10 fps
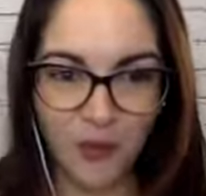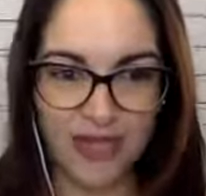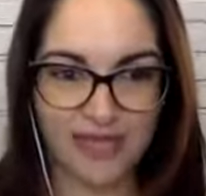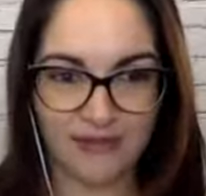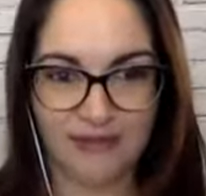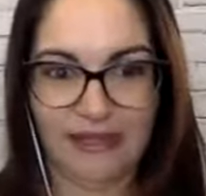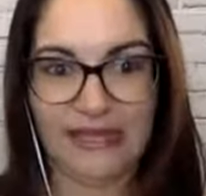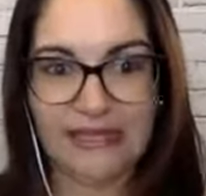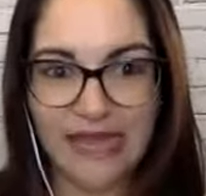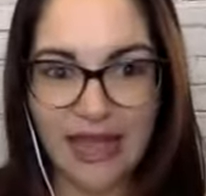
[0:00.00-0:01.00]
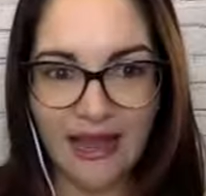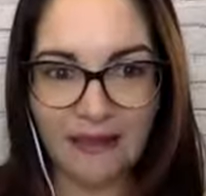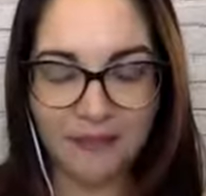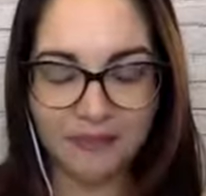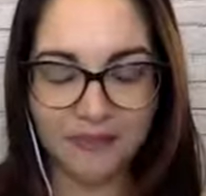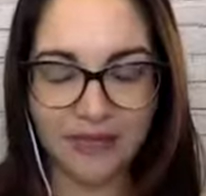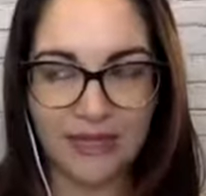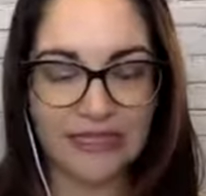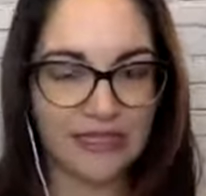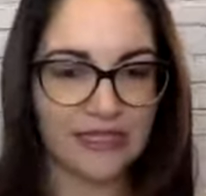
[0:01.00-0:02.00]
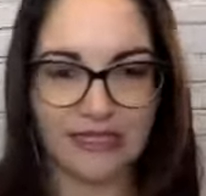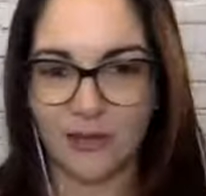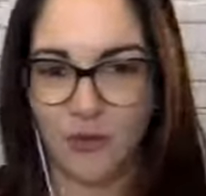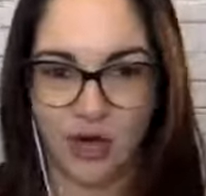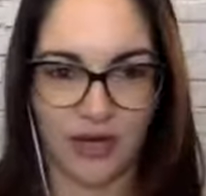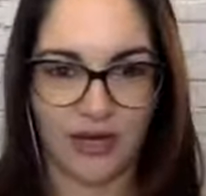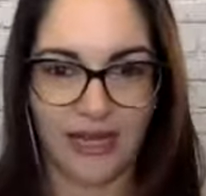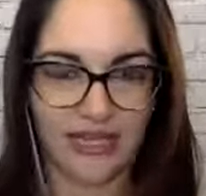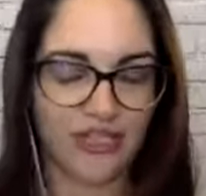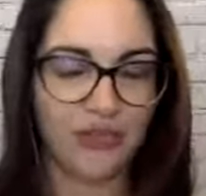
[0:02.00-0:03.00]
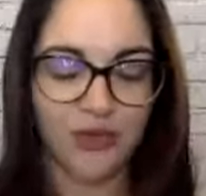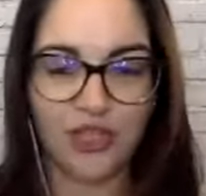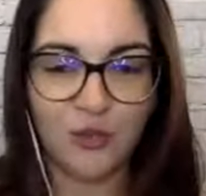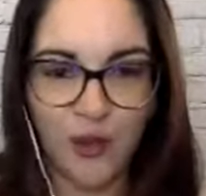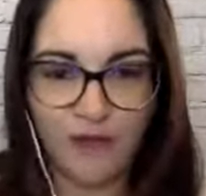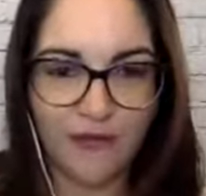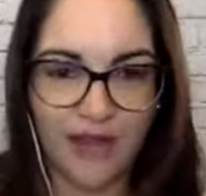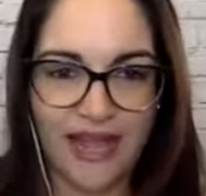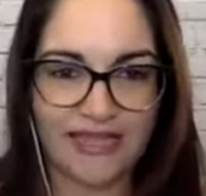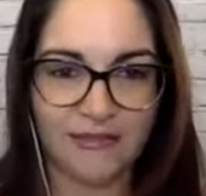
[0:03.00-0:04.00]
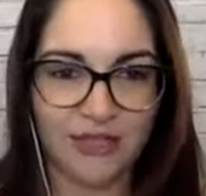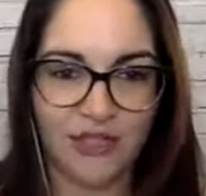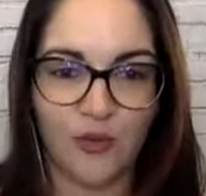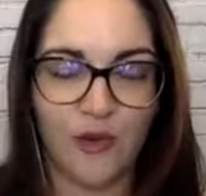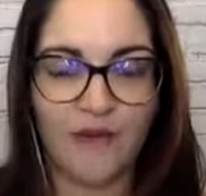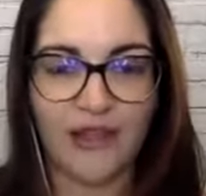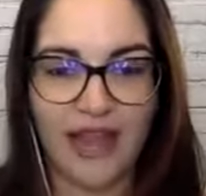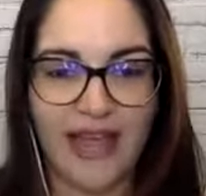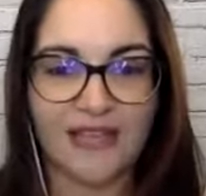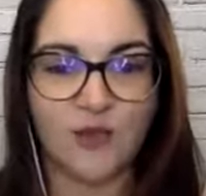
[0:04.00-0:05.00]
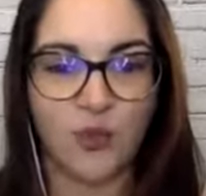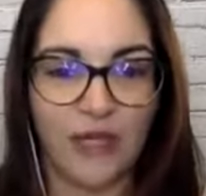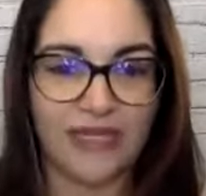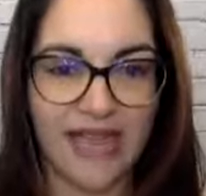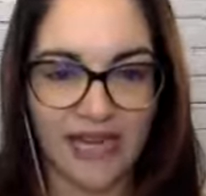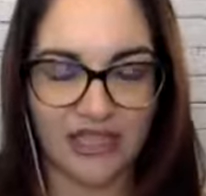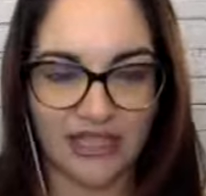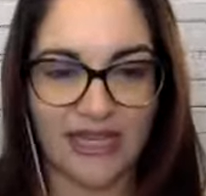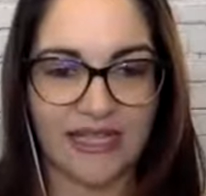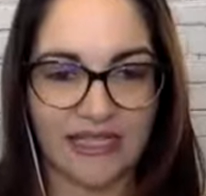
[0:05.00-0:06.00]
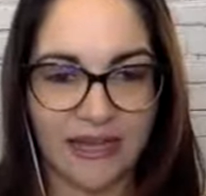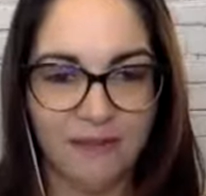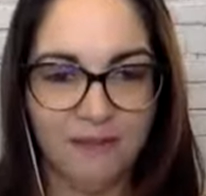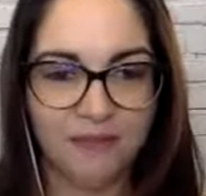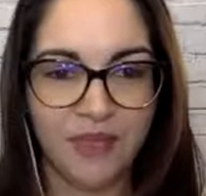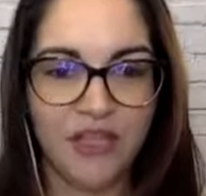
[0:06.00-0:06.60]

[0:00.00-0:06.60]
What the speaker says: weeks of lead time, it just doesn't work. Like she'll wait for the last minute. She'll wait for the last week to actually get it done.